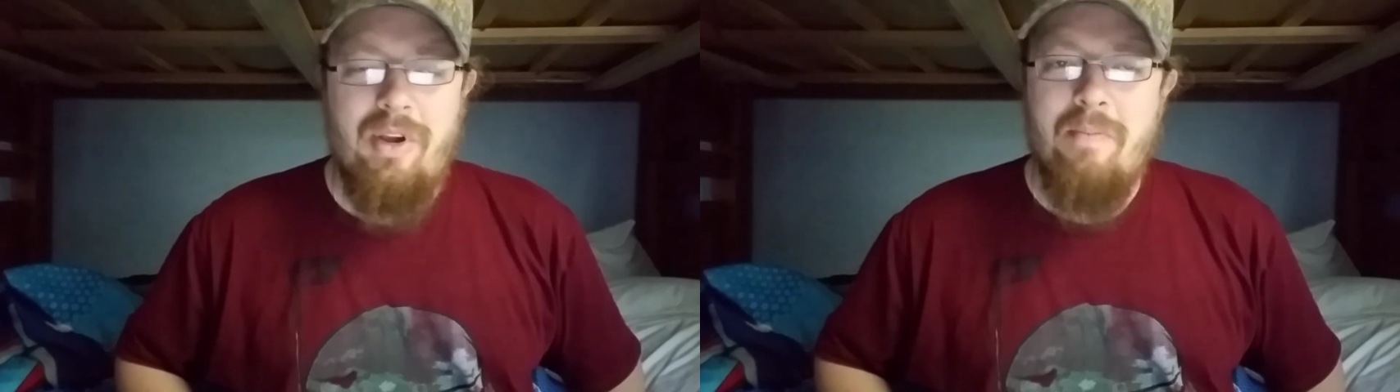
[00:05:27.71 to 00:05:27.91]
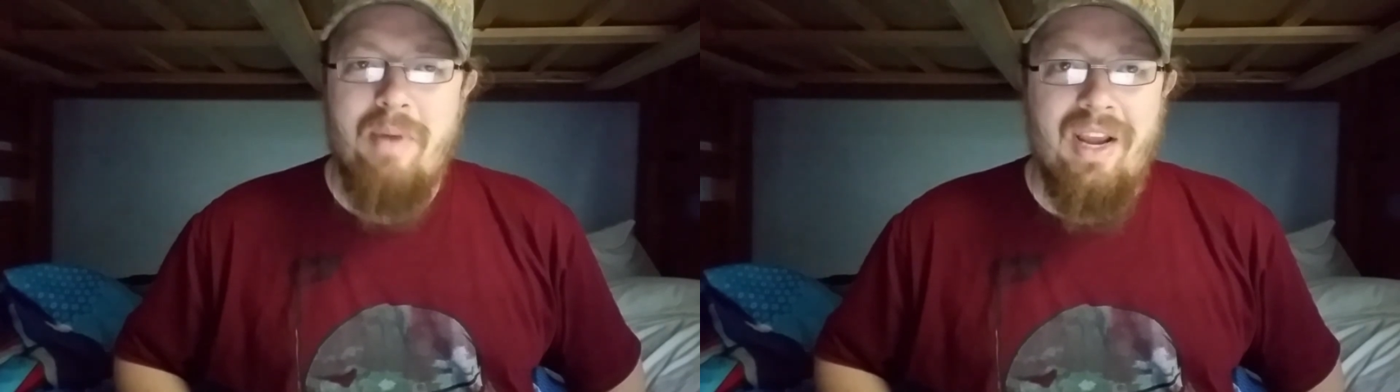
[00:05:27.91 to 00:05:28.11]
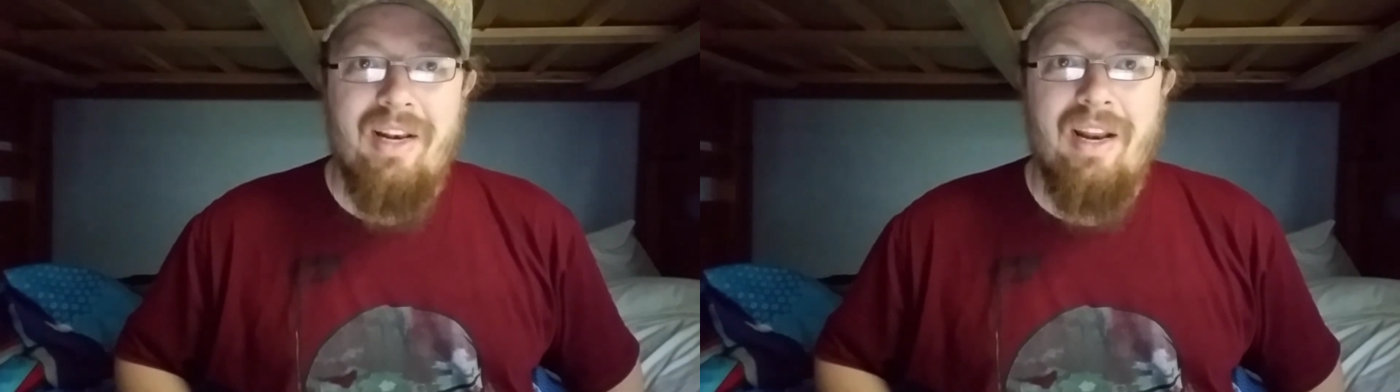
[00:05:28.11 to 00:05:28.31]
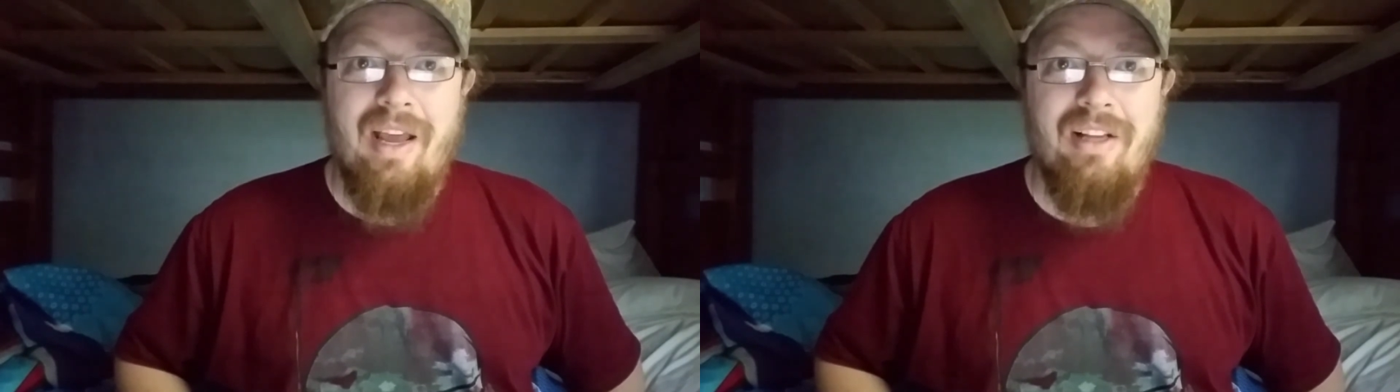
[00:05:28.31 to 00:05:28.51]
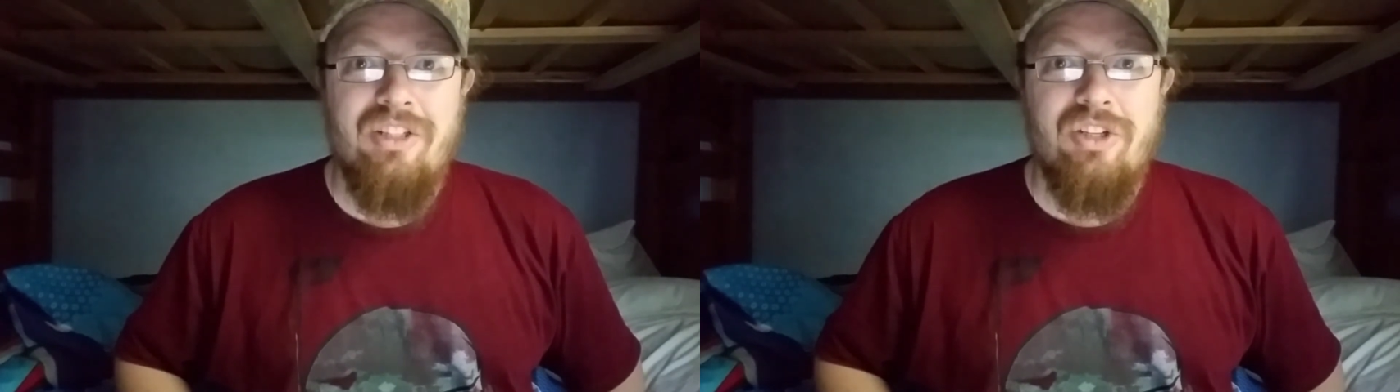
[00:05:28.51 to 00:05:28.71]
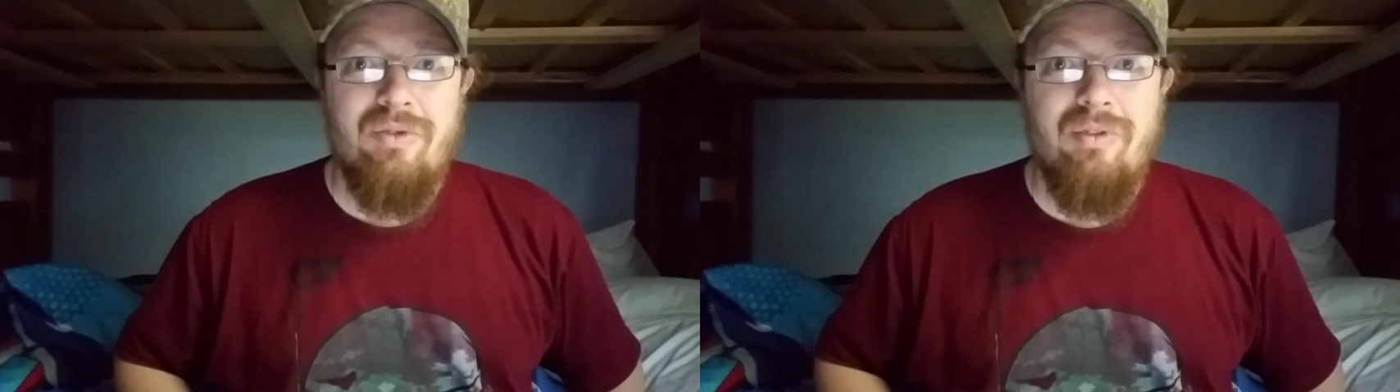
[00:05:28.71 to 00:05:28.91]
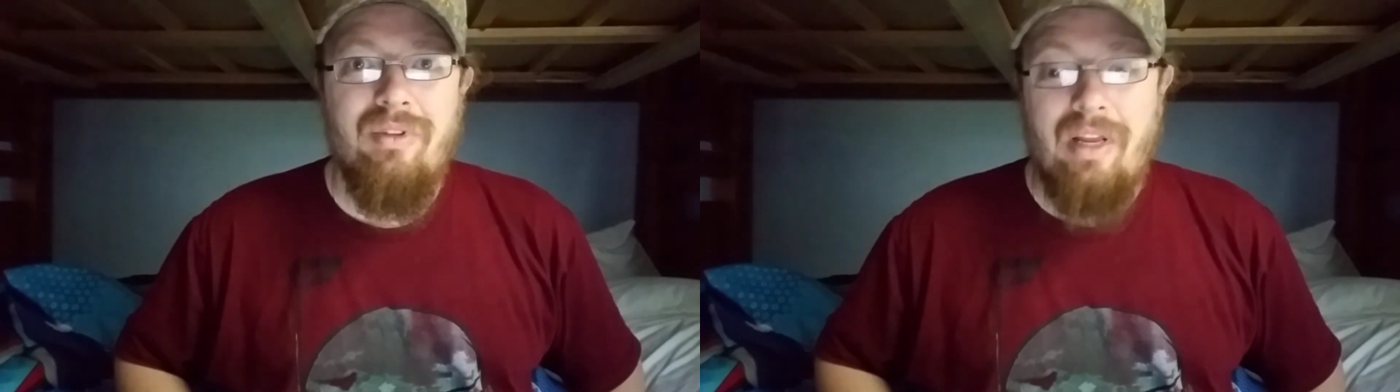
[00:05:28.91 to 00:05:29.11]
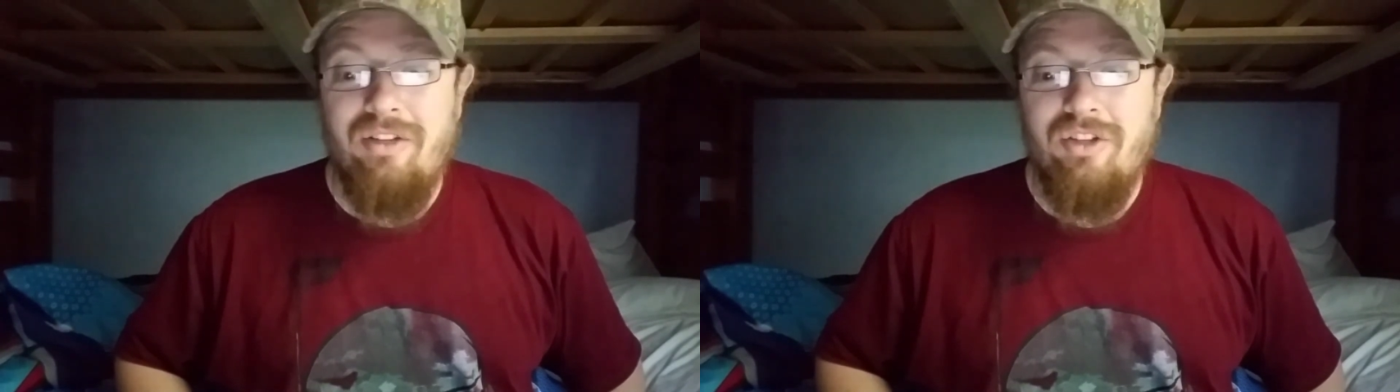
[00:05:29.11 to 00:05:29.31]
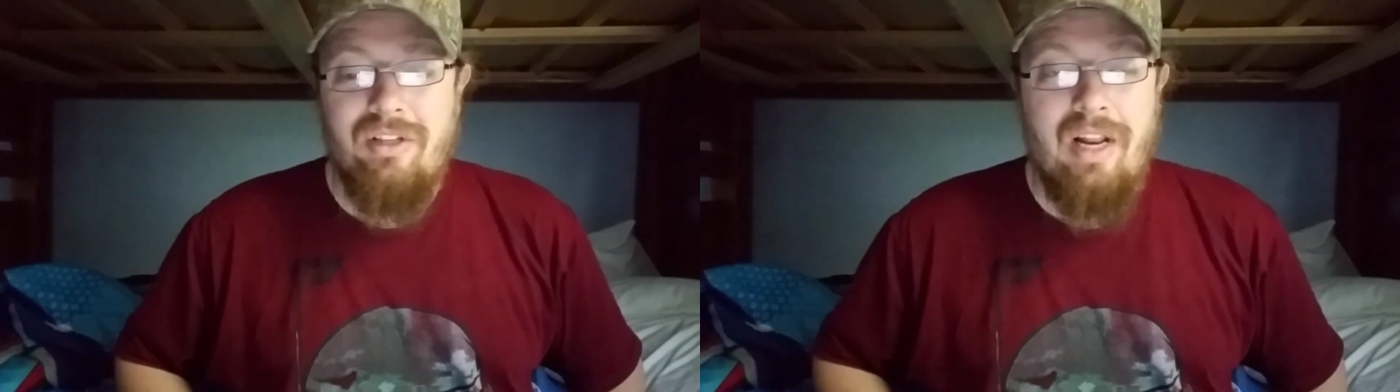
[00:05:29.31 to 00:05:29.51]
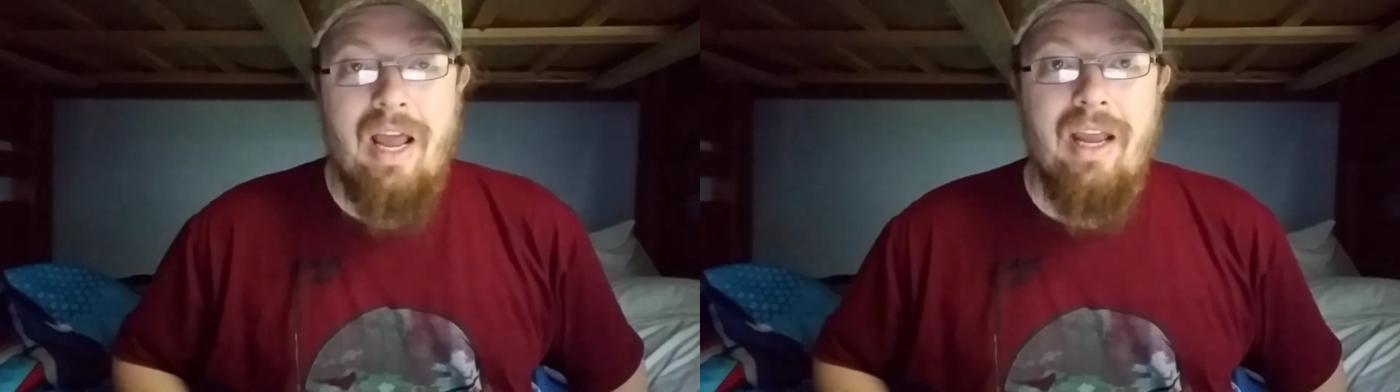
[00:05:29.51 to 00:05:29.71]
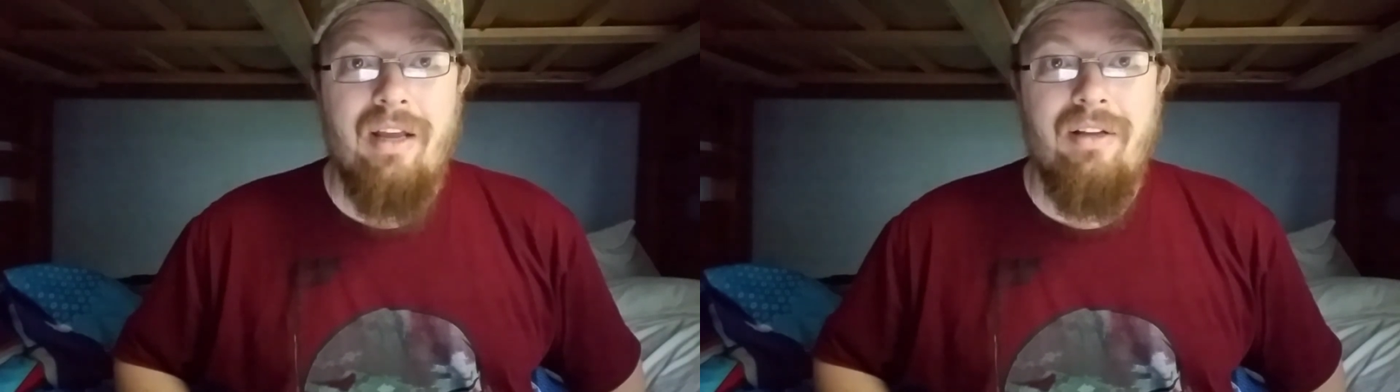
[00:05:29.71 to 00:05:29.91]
you may not just not,